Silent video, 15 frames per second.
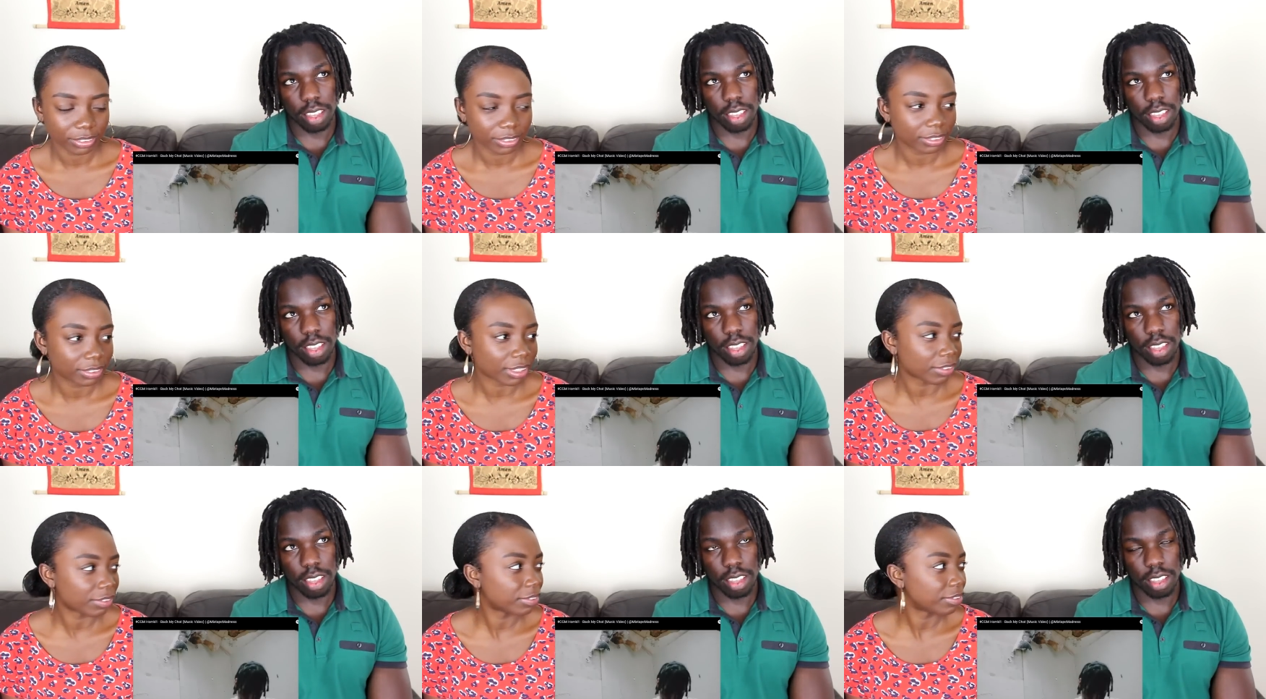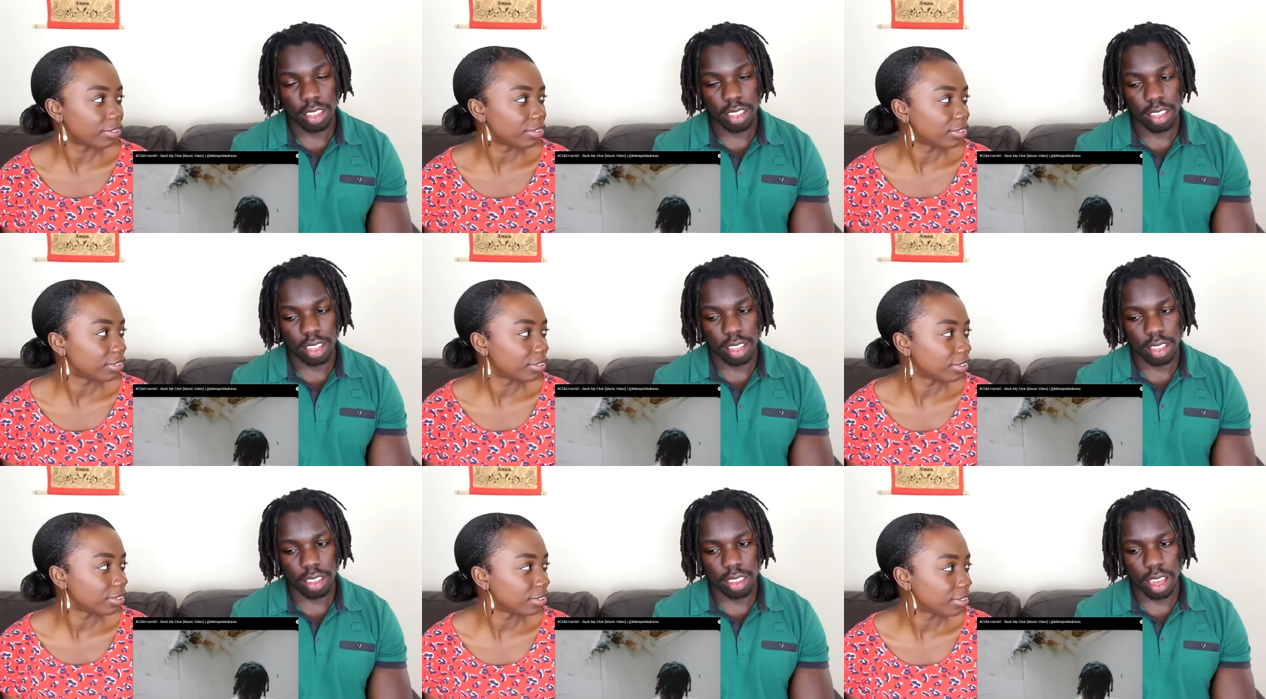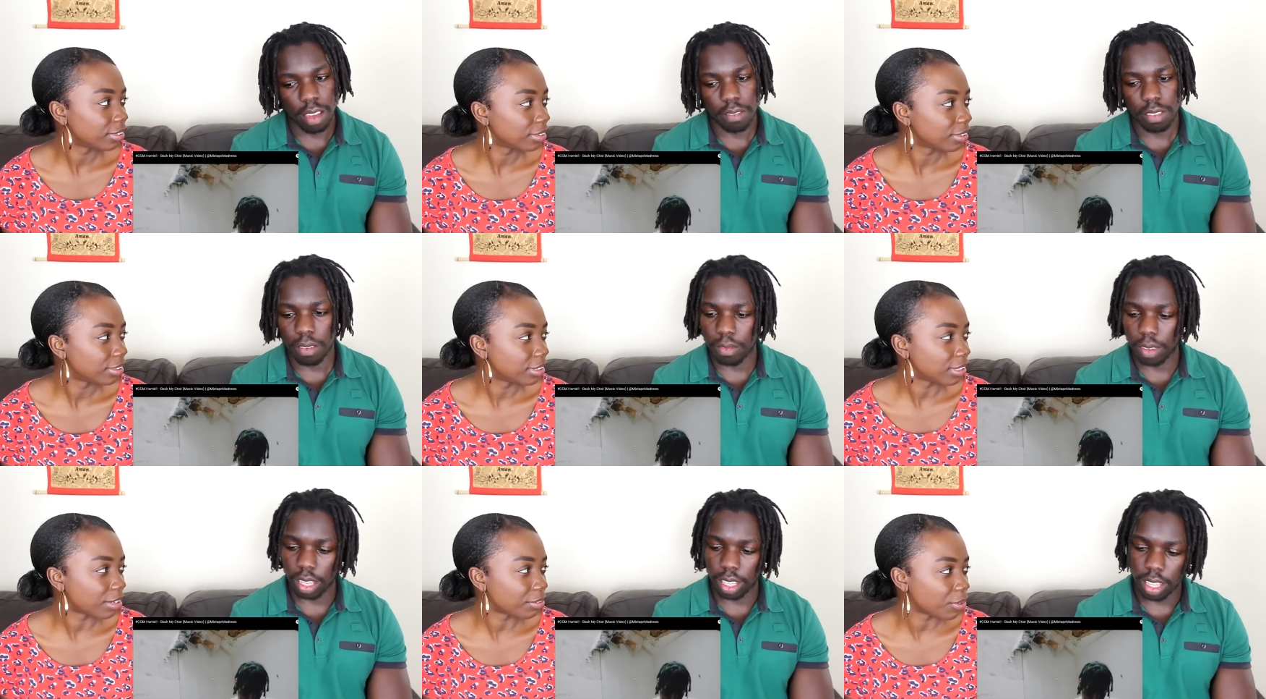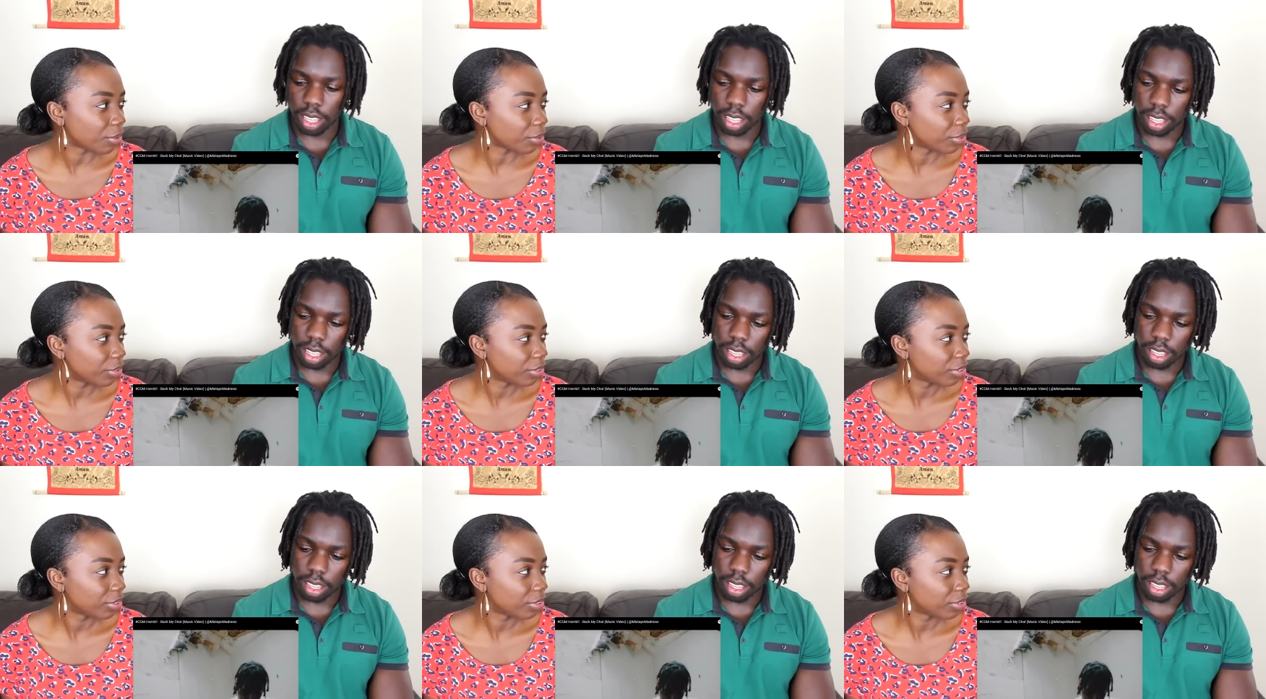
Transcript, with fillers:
Speaker 1: Sav. South something. Savo.